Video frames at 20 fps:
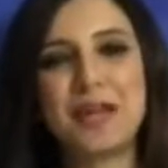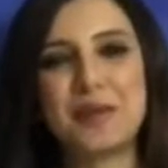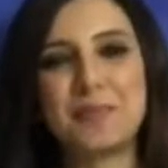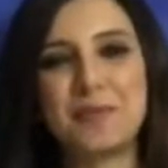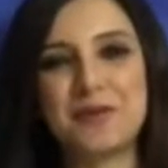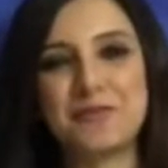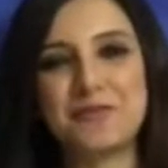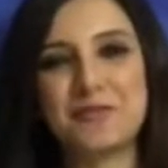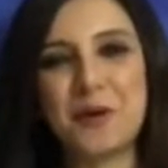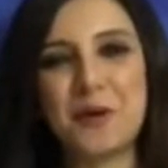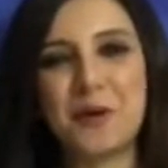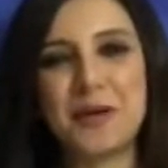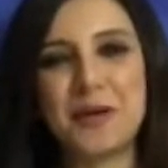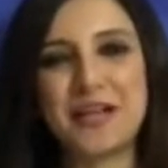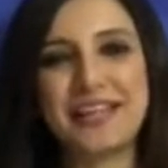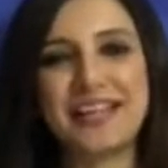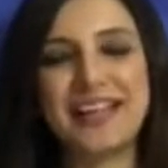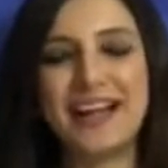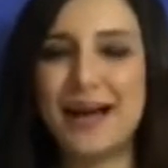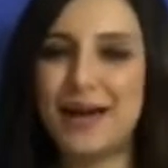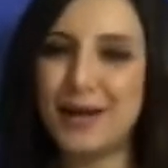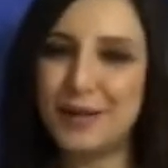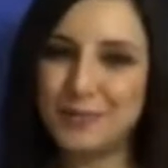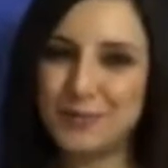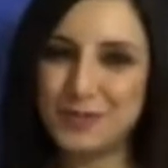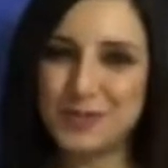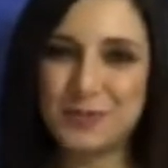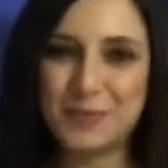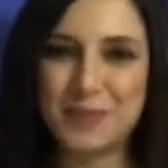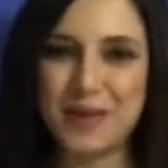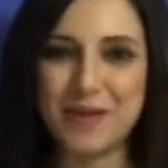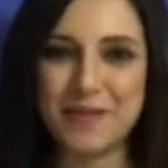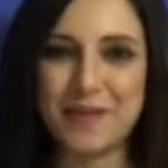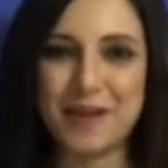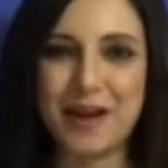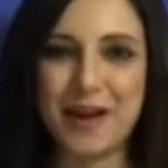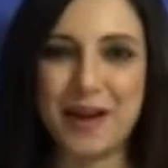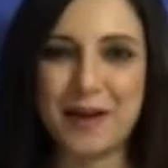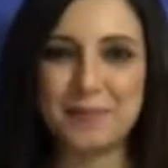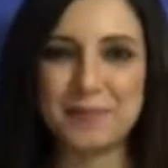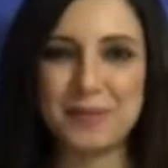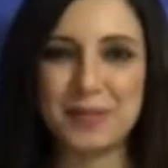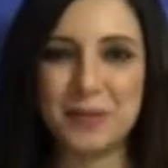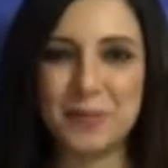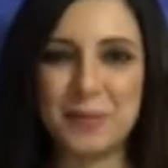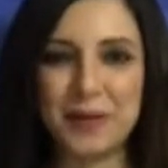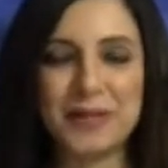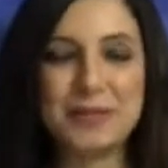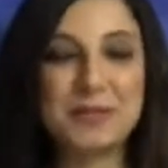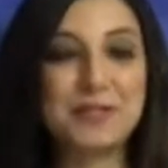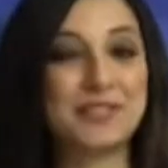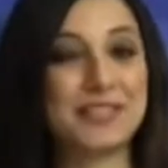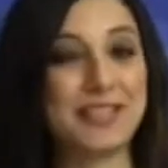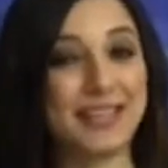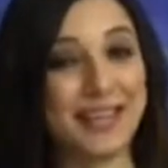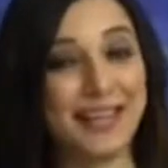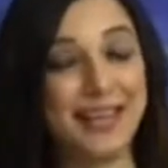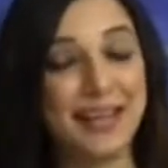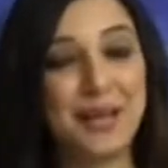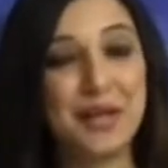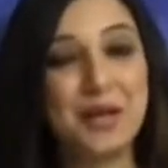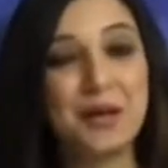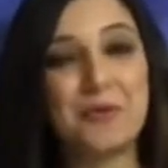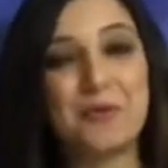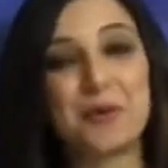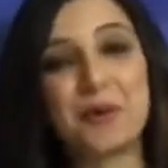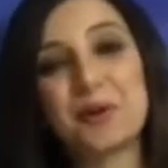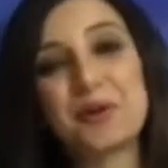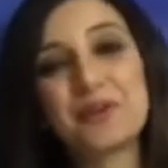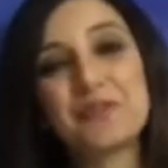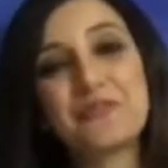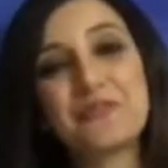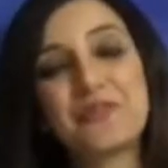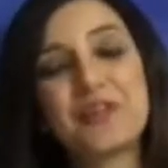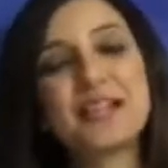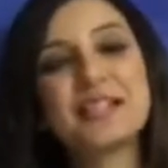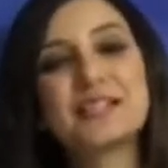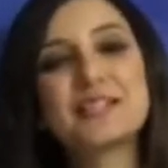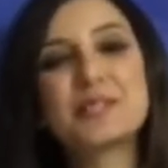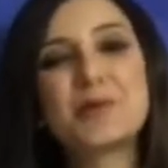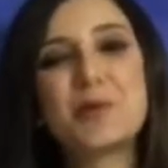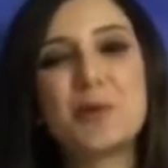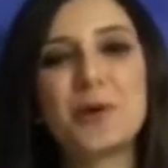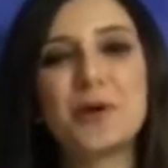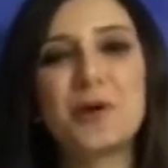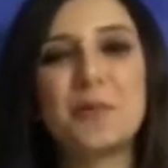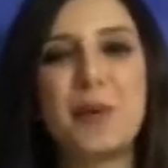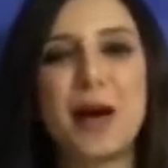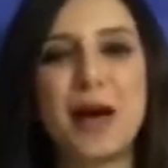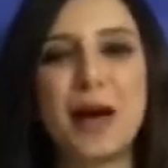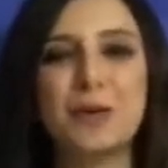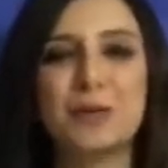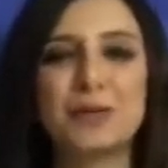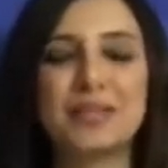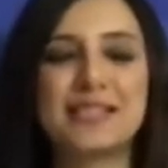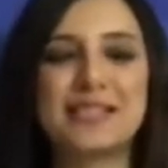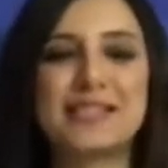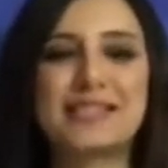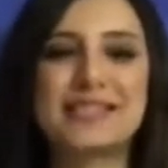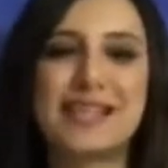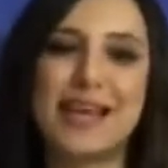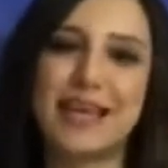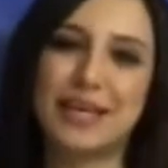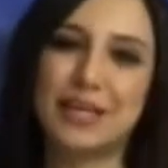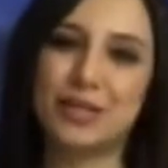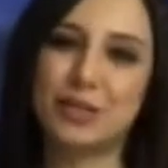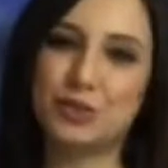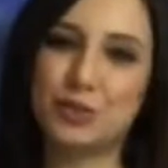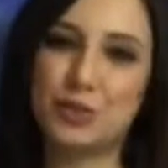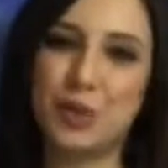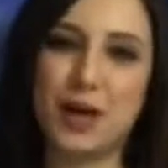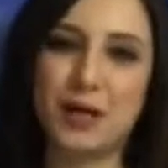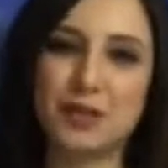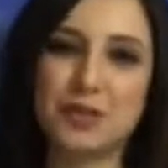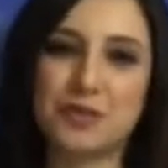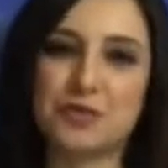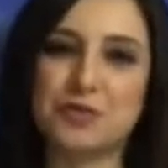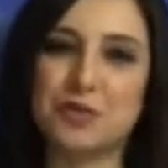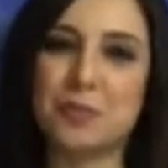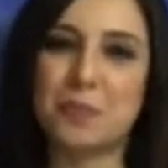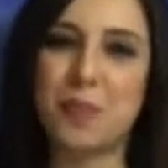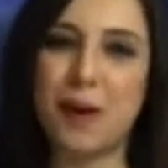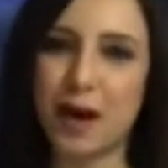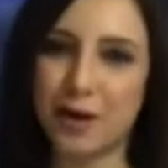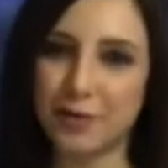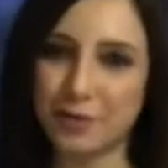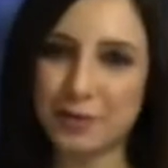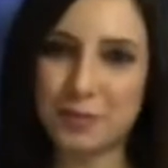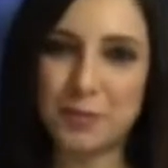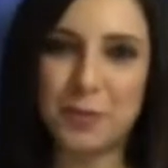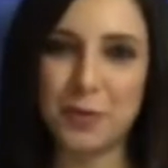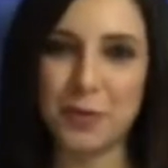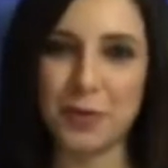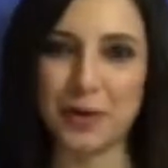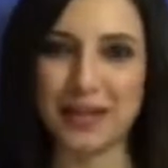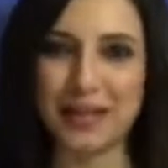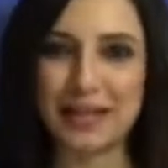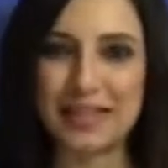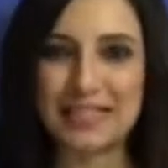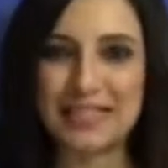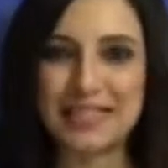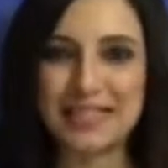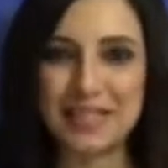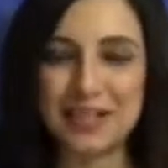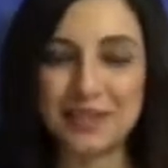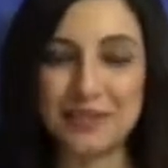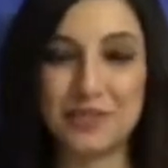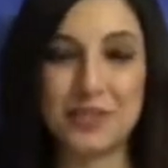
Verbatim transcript: to MF Corner. I'm Sumaira Abdi. Well, today we're going to first talk about the second tranche of the Bharat Bond ETF.